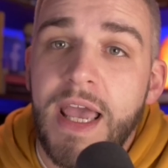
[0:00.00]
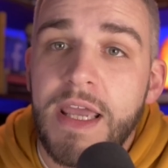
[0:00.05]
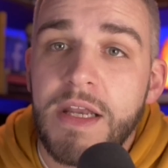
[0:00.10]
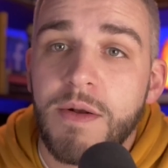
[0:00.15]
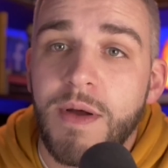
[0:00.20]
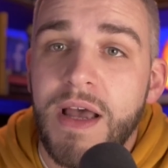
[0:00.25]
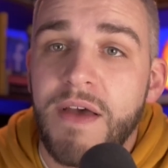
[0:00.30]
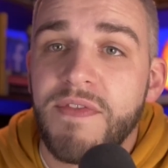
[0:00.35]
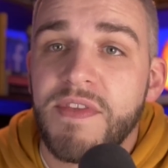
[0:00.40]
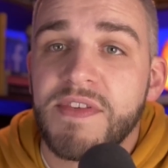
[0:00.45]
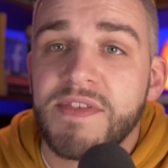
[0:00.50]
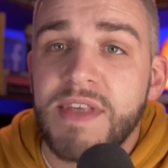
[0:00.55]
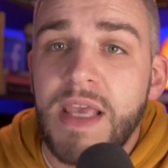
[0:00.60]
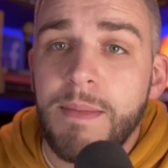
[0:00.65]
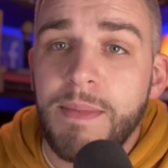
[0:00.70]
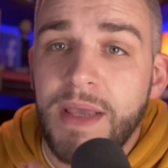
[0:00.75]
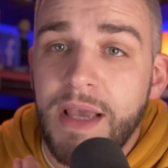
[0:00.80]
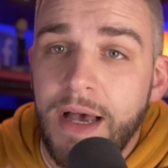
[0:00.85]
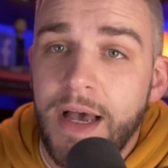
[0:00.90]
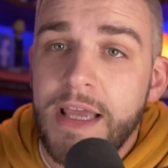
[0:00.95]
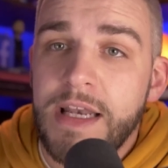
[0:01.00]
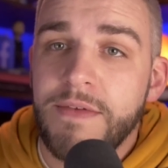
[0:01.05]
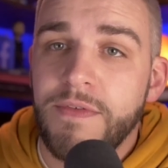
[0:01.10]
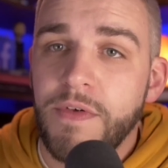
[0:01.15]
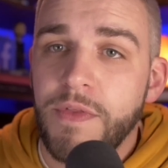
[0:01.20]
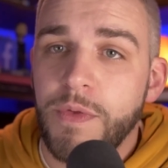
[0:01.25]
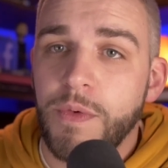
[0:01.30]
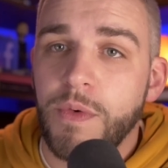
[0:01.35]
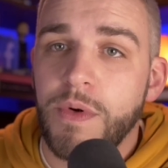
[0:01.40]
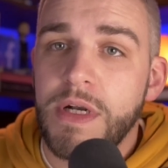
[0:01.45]
don't have the same kind of
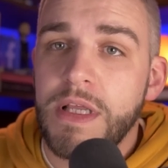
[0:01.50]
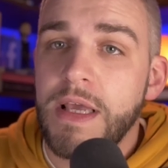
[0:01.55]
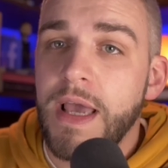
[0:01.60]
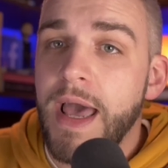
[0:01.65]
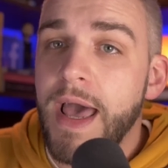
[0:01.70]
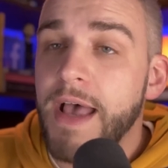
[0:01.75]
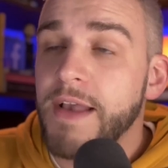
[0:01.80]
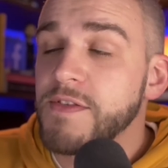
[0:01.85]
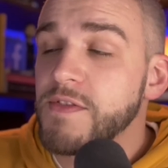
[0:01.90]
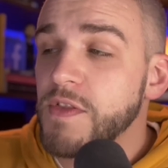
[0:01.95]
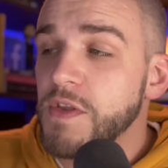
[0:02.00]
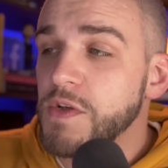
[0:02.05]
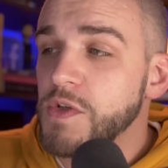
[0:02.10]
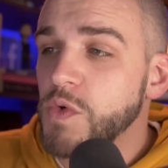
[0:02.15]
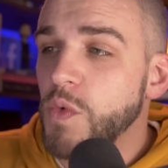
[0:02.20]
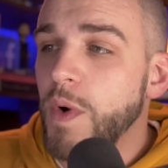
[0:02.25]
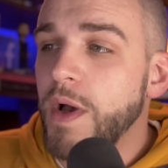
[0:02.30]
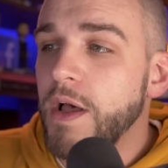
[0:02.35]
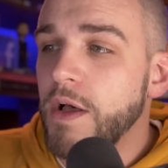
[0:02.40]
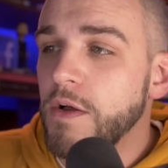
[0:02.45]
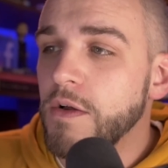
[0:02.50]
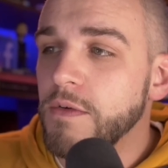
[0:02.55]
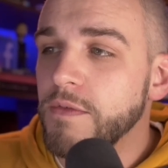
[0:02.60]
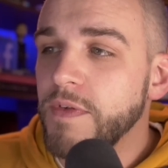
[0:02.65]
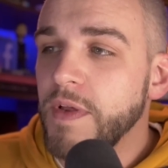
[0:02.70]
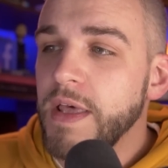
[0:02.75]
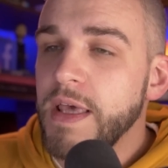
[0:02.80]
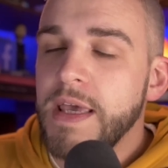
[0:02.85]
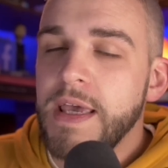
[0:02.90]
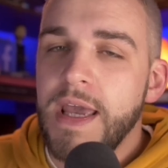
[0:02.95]
authority as the 12,
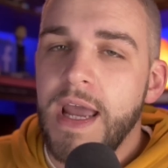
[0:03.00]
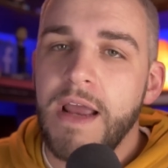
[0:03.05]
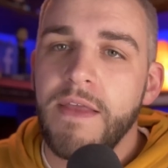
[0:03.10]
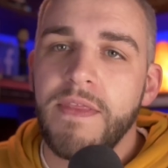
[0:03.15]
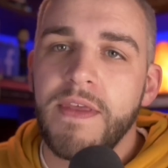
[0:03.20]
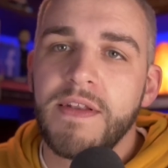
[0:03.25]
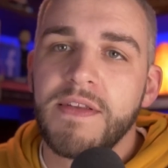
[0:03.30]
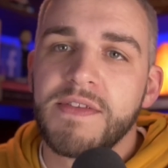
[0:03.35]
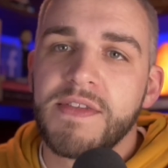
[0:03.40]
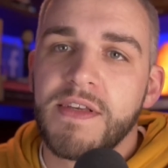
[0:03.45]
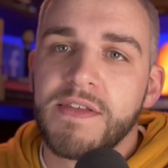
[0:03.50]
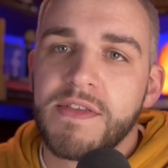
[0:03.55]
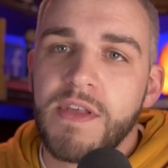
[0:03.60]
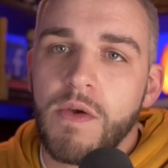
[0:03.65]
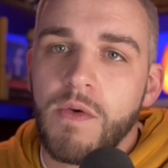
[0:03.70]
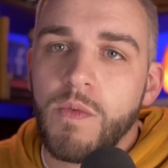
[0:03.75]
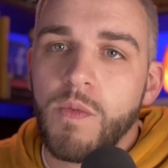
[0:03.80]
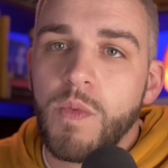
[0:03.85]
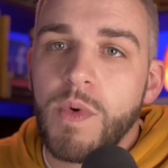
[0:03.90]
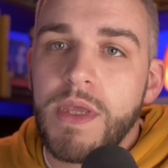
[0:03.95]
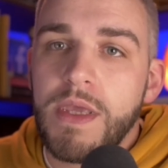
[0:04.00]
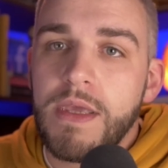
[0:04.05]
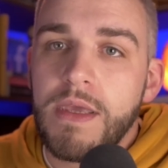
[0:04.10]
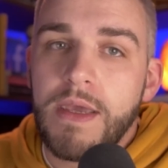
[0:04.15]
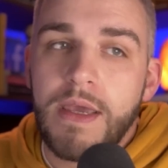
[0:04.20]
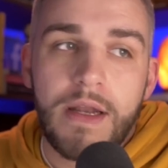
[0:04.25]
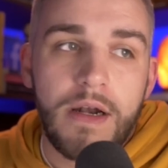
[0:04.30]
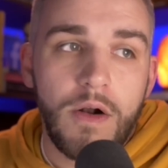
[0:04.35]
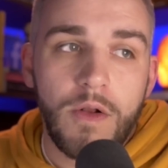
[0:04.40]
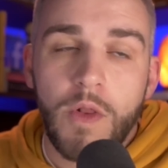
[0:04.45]
and then says that
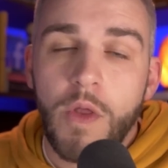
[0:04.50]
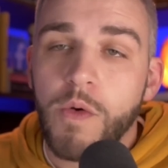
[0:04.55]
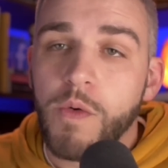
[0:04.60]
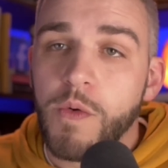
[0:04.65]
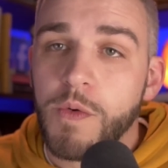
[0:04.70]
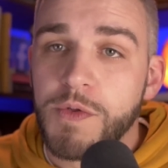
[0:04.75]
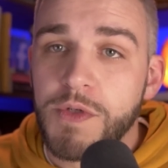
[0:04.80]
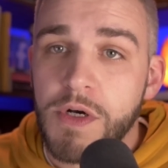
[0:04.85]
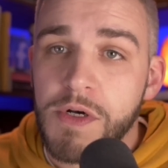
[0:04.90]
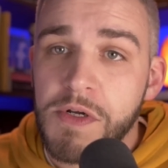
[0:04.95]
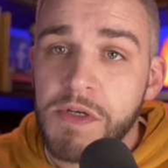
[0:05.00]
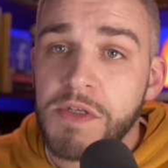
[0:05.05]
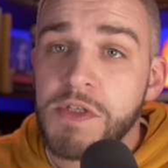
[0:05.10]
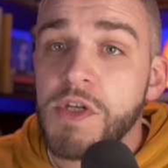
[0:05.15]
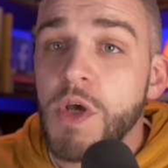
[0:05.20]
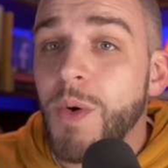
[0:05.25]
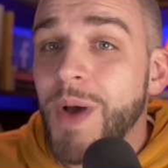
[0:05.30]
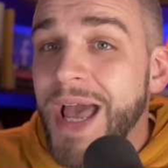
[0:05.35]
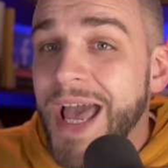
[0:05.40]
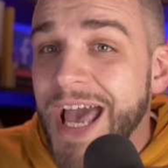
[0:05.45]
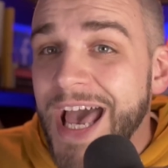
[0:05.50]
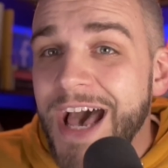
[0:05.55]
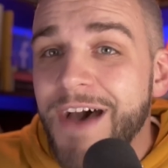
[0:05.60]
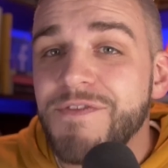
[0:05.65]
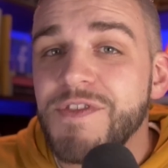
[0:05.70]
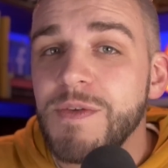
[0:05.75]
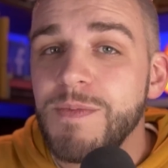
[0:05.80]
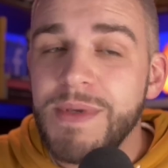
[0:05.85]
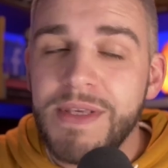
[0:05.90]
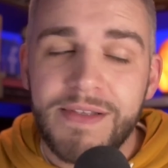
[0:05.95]
we in our local churches don't
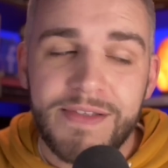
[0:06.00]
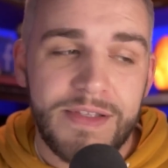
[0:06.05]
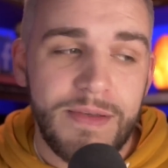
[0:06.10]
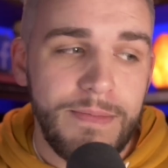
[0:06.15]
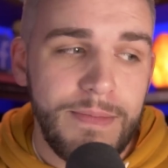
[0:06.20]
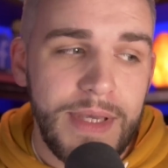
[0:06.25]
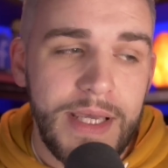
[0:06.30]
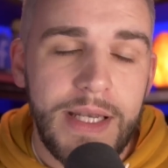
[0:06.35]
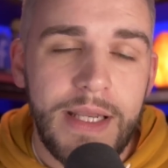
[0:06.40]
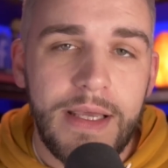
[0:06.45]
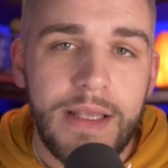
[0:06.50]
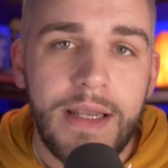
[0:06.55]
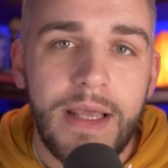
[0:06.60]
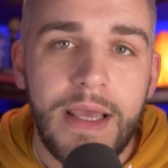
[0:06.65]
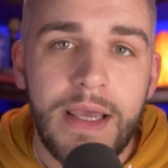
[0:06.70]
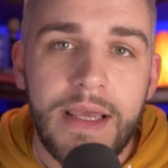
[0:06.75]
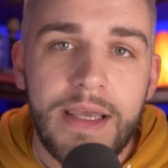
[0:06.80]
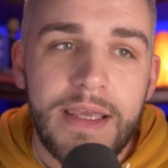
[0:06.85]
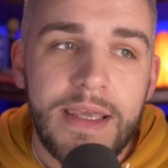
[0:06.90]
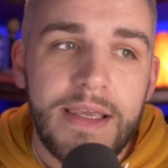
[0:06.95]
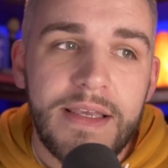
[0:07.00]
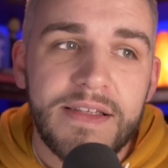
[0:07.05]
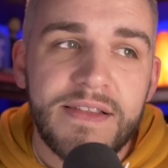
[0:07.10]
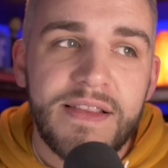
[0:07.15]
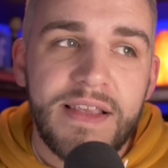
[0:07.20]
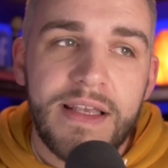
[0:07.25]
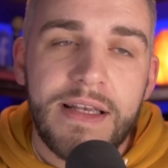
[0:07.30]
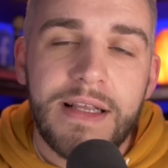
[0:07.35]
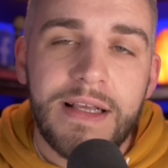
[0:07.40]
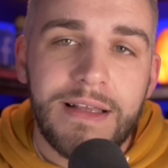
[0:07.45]
have to be submitted, he is
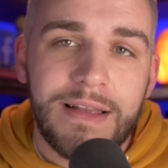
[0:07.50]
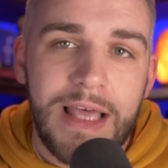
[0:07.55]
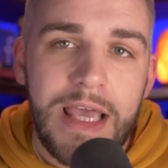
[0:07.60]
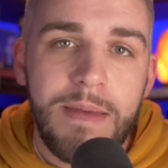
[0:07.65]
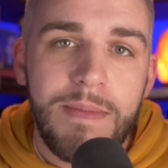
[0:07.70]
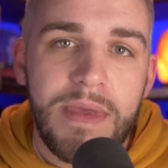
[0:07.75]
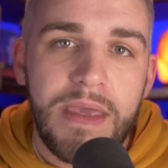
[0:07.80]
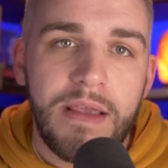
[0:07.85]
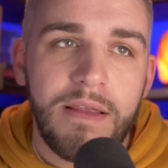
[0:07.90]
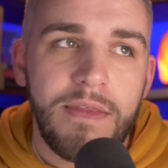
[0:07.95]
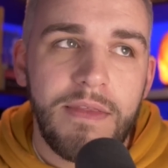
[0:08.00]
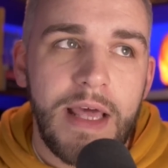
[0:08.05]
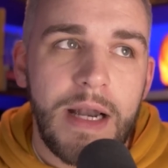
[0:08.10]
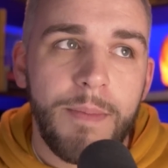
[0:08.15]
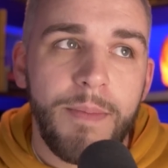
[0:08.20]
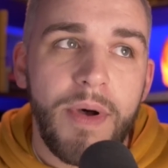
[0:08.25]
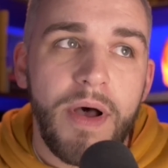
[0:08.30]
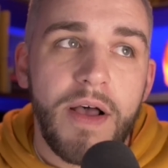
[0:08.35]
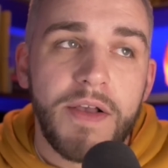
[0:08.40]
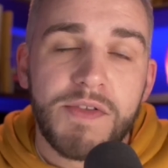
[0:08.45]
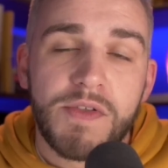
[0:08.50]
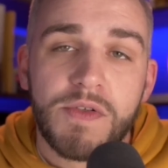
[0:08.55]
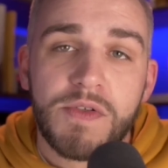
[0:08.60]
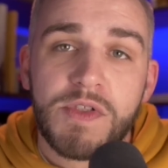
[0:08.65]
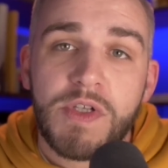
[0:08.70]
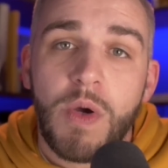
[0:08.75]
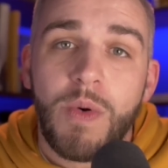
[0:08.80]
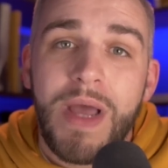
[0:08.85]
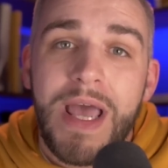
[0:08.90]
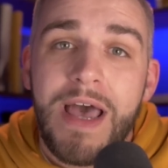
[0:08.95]
then claiming that apostles
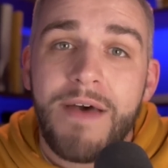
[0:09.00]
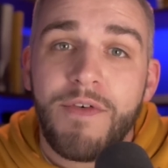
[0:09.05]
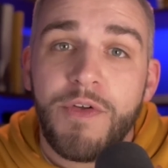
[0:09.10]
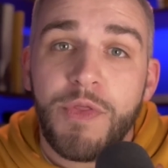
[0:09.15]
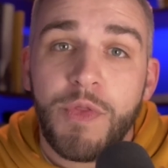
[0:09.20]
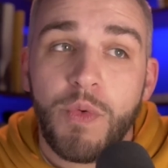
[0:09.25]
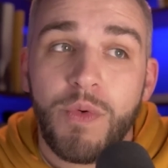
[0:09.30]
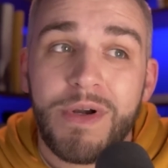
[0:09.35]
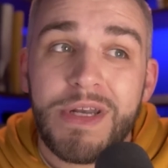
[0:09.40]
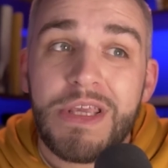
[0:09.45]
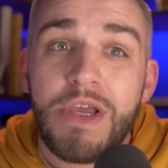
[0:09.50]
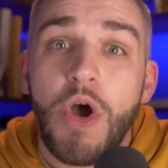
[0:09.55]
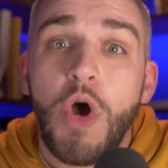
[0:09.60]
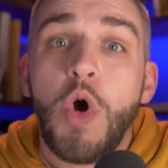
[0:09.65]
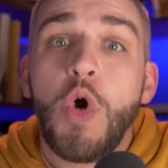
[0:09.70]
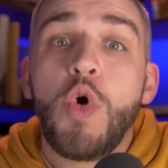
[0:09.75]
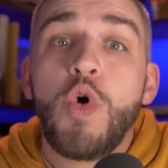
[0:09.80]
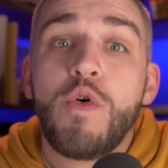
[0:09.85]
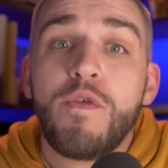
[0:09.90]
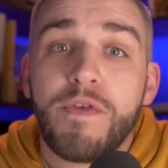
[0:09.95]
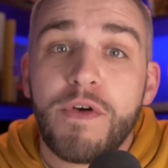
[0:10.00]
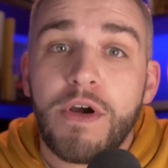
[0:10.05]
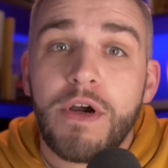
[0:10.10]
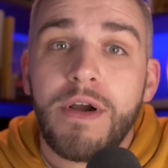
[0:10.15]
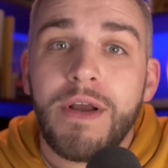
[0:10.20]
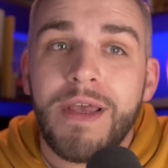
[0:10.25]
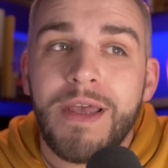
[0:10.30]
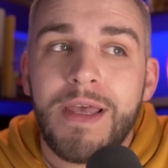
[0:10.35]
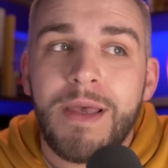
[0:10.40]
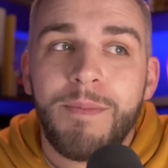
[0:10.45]
don't have authority
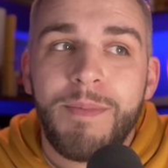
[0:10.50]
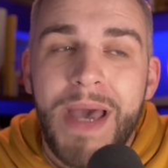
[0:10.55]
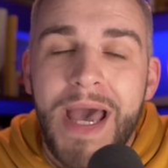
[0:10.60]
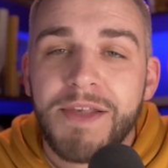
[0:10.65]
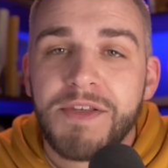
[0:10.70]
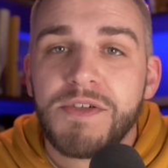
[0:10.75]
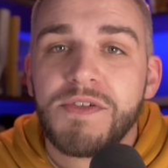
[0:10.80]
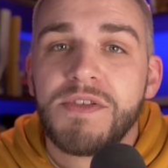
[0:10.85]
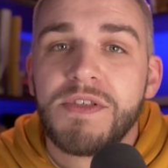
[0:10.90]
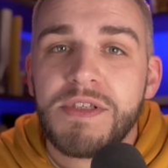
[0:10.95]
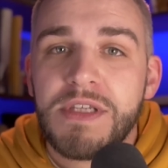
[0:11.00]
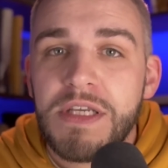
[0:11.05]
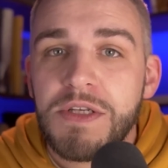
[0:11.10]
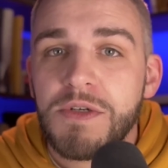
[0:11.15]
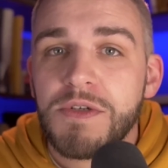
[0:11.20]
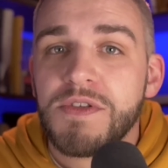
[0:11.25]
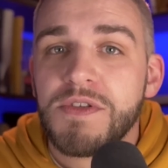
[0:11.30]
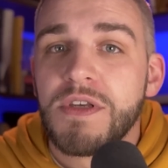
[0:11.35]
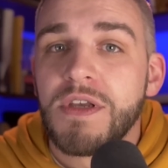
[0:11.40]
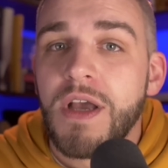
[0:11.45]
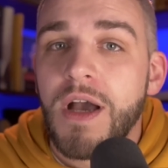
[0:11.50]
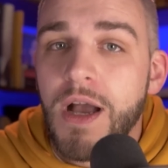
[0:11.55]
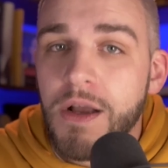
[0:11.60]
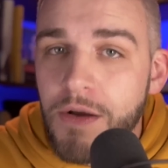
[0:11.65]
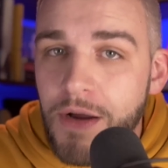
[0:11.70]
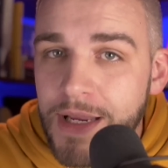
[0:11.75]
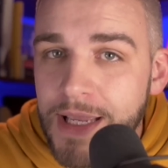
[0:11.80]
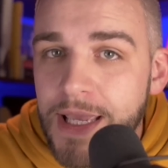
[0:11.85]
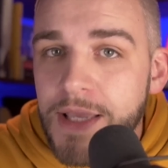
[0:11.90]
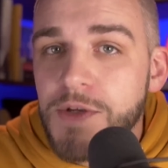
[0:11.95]
over pastors and teachers and
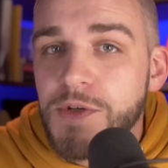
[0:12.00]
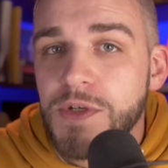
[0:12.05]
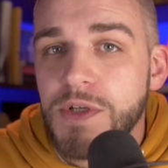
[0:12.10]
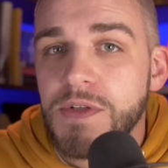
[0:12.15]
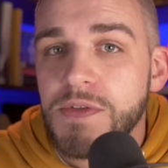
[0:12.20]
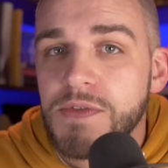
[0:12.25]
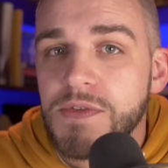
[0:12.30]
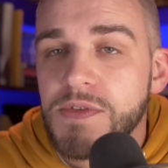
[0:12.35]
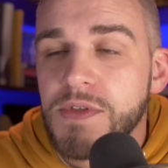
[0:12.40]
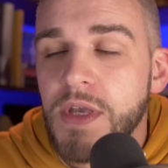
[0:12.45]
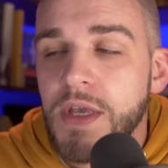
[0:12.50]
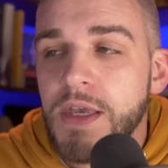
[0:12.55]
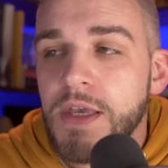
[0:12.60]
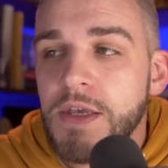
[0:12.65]
congregations.